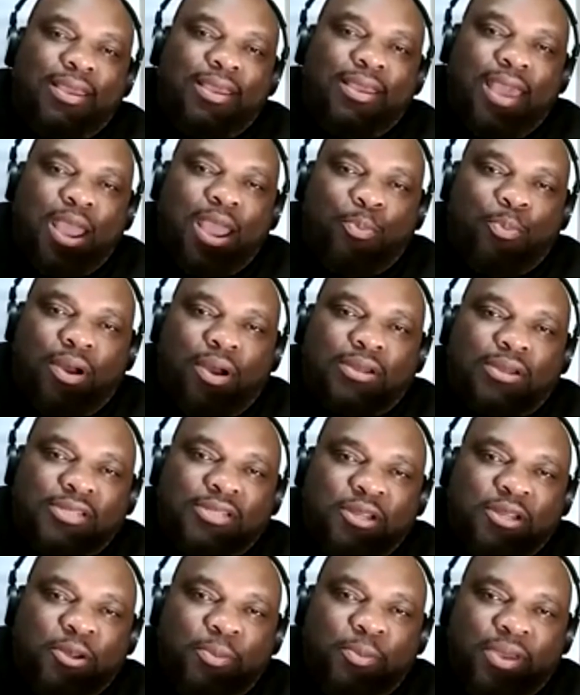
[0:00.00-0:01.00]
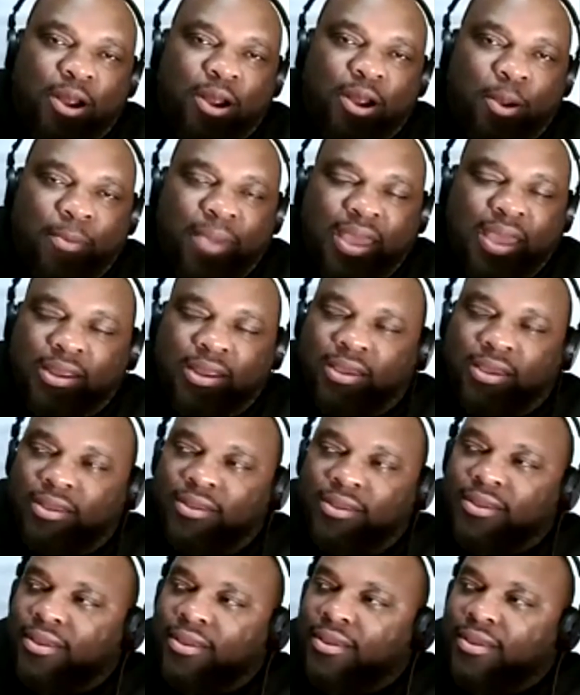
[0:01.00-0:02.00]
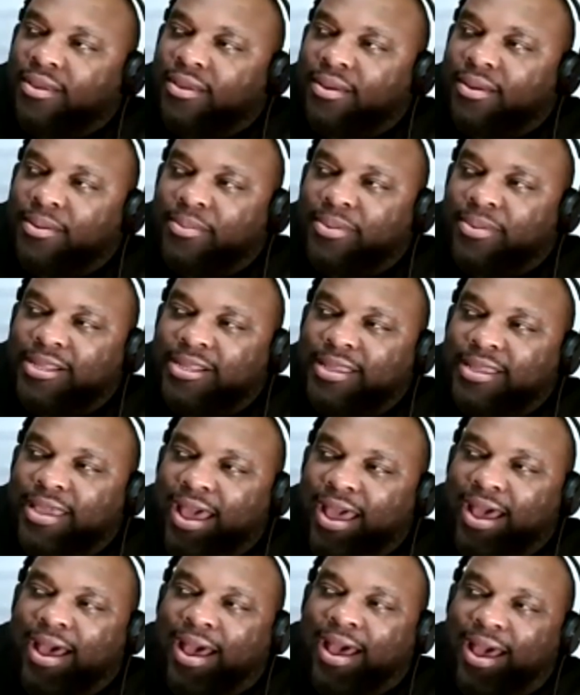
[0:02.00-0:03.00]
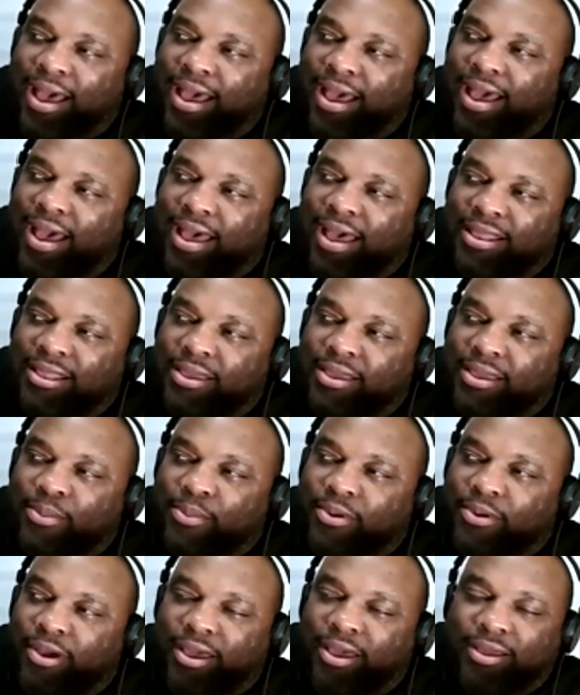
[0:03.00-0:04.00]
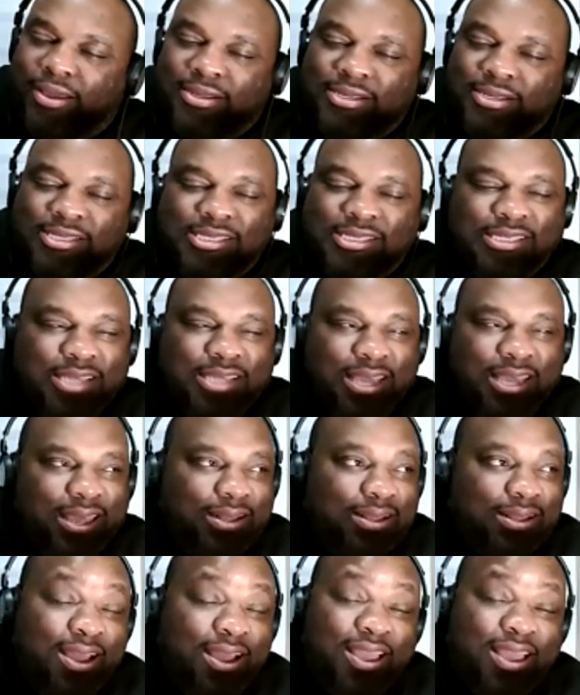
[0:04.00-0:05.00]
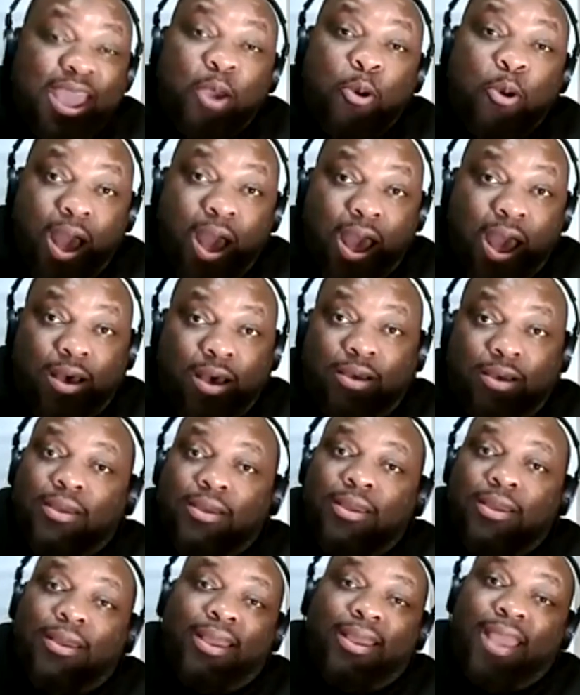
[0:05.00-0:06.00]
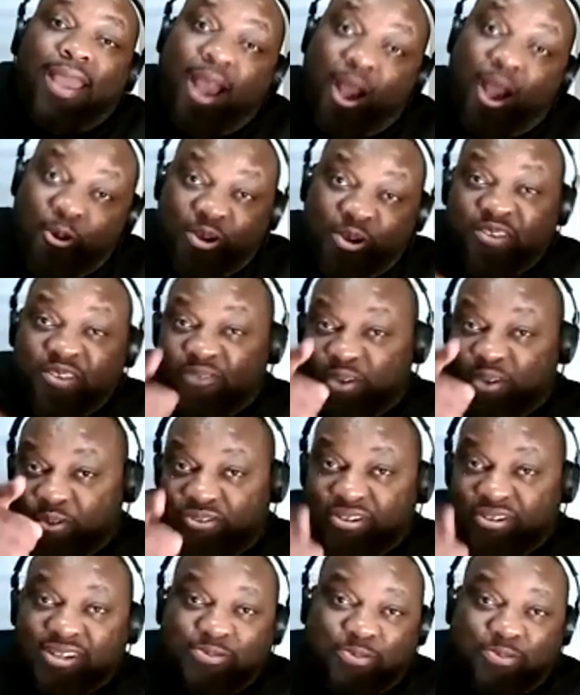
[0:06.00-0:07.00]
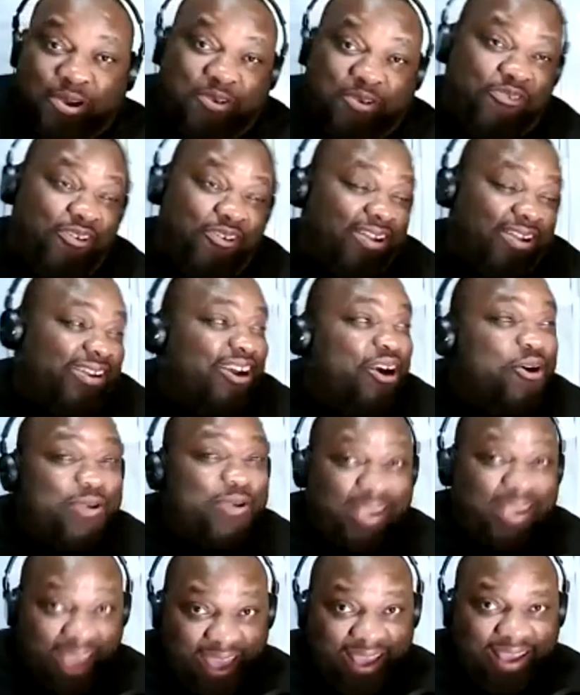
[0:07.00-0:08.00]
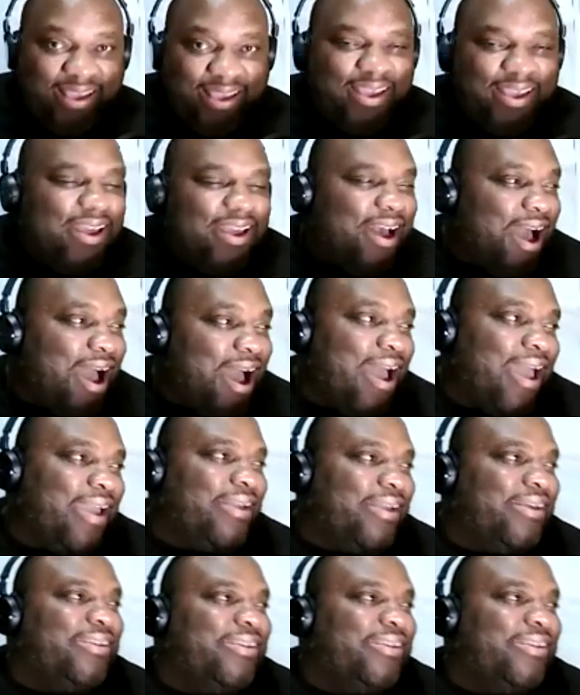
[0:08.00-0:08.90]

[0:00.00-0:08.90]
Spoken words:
gave props to them being Armenian. But golly, boy, shit, Kanye, wow. Y'all want to vote for this motherfucker. Okay. All right.